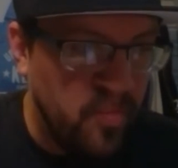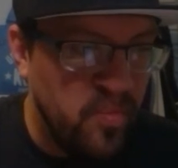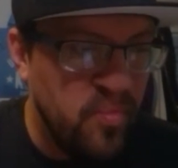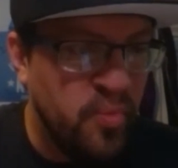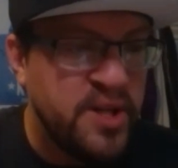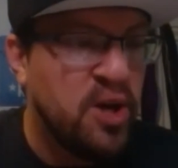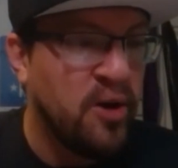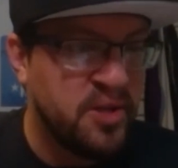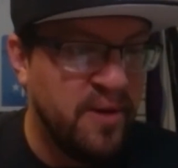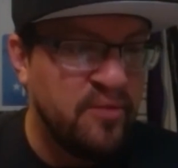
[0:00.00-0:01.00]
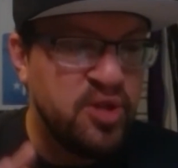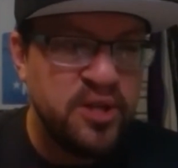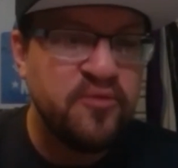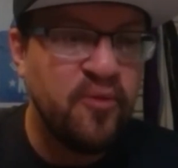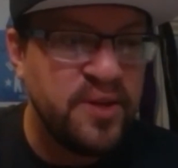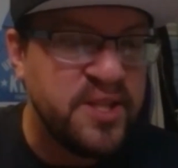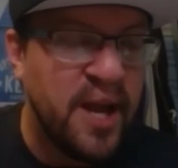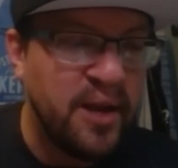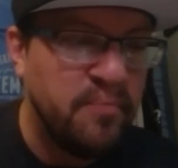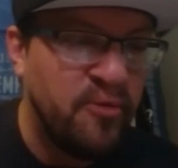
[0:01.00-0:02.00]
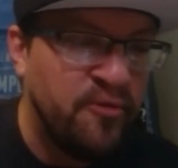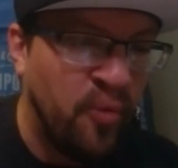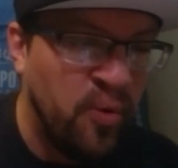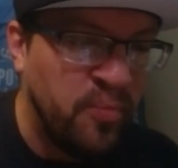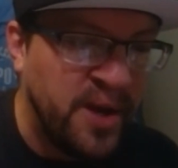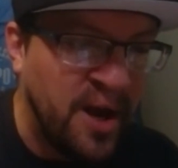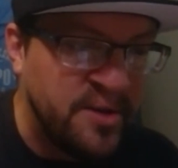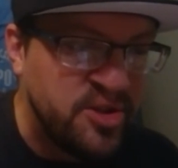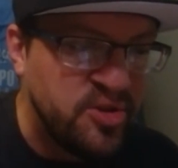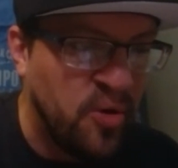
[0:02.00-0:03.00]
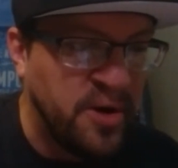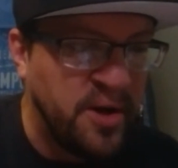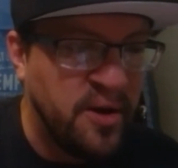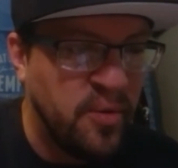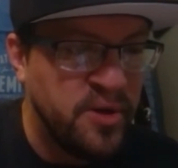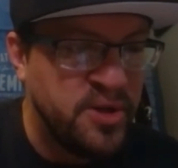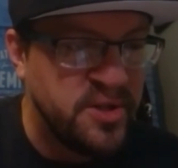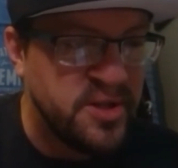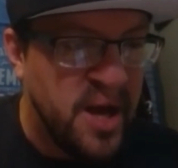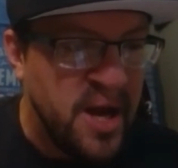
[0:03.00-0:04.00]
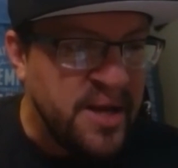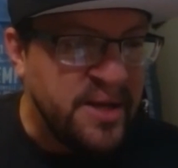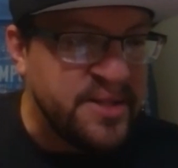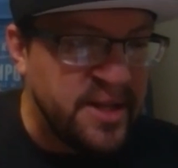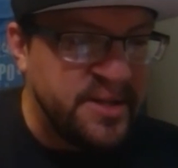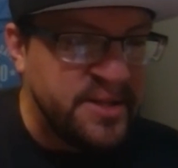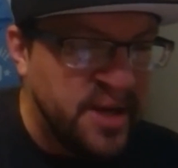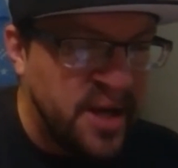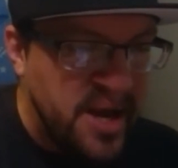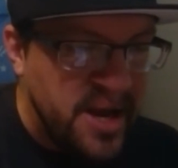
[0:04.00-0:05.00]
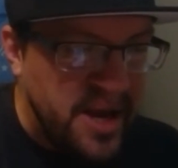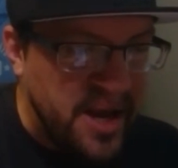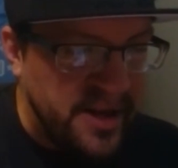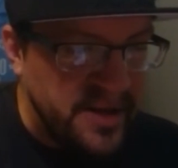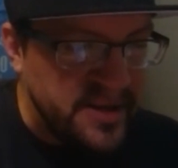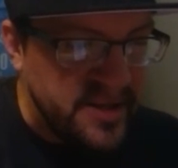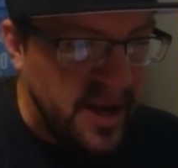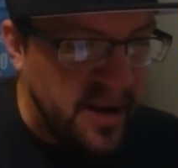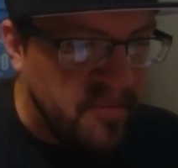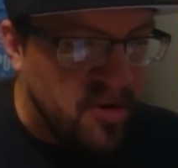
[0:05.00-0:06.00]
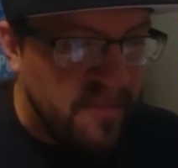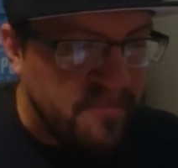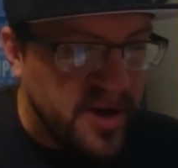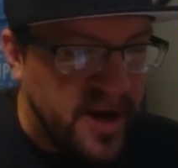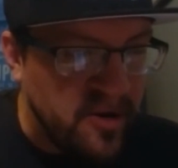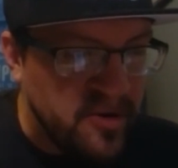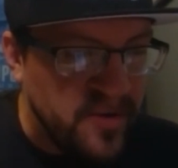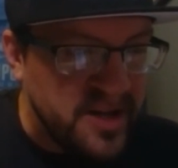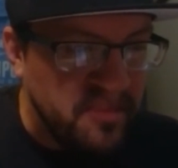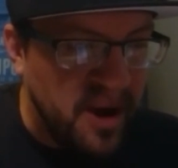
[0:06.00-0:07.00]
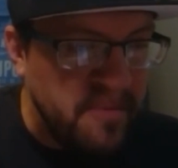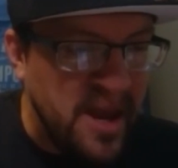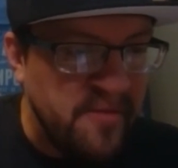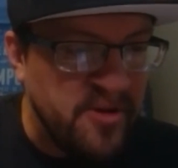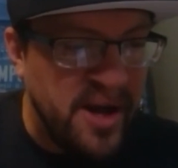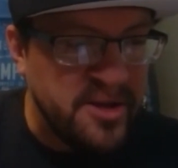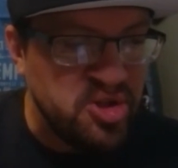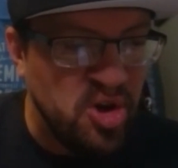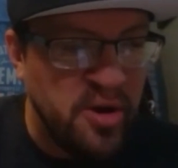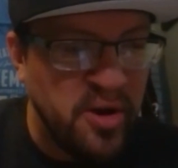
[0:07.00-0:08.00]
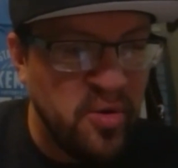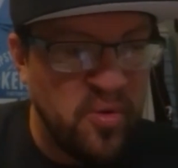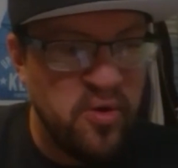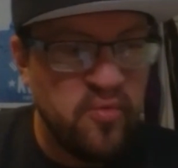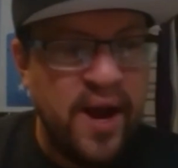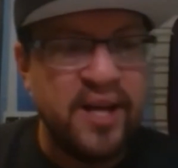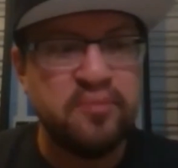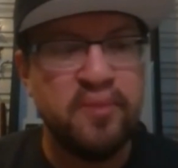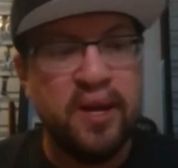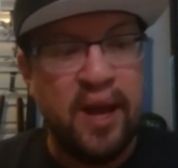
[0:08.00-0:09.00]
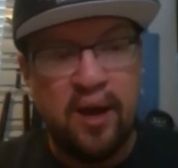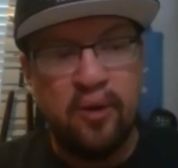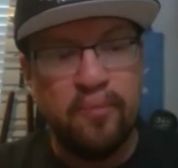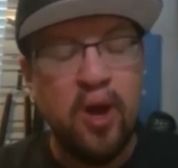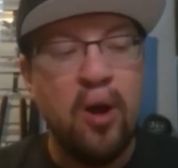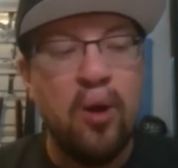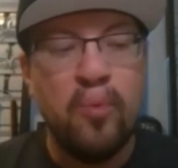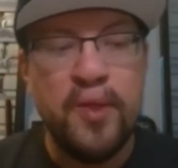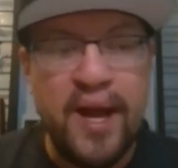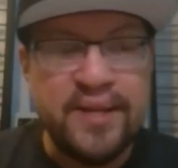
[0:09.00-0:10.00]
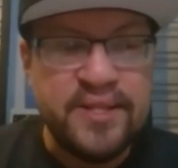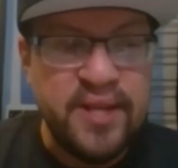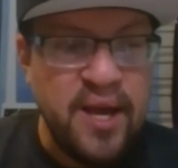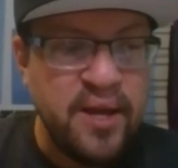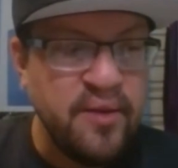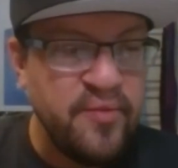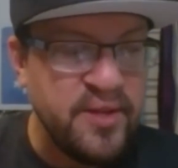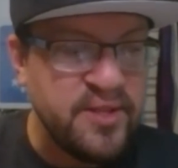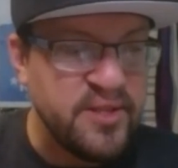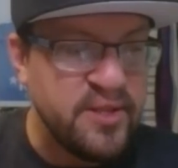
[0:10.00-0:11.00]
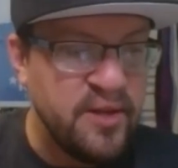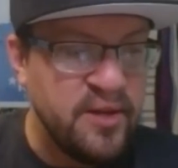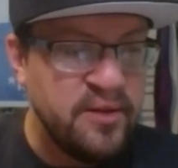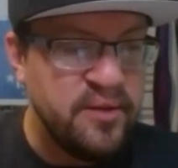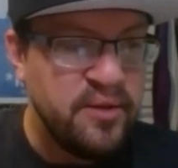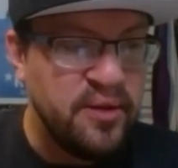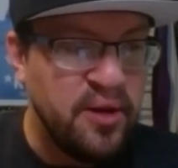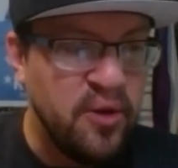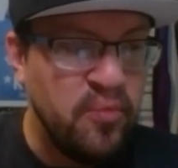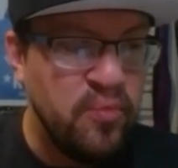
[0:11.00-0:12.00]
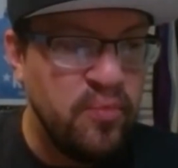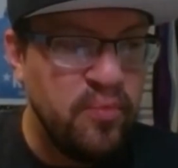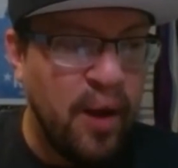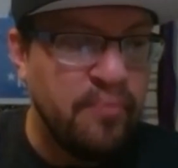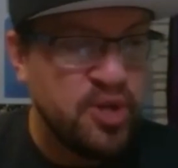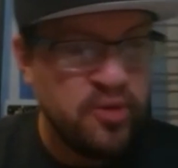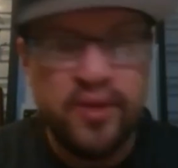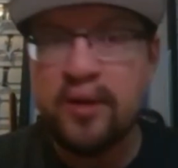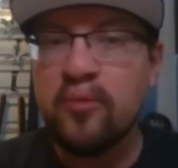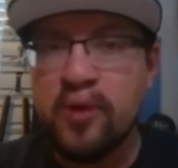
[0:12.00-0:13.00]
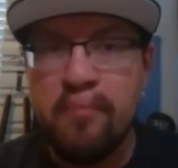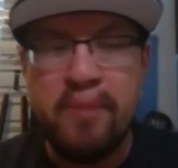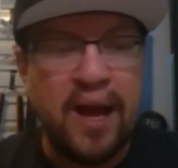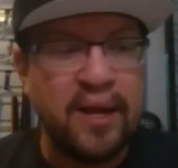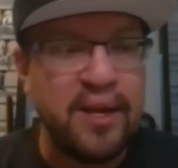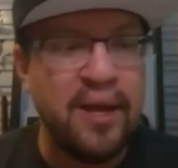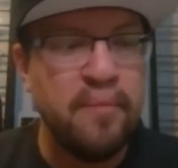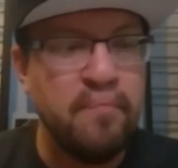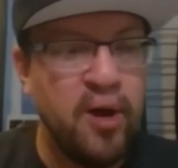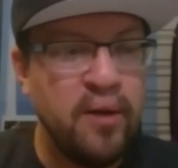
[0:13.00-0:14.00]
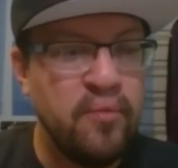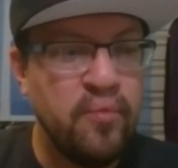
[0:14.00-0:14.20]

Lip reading: we talked about just for a second before we got started here, which is, he says, it is improper to characterize my behavior as stalking or harassment. Now, with that said, this is a, you know, I'm sure that it'll come back again, but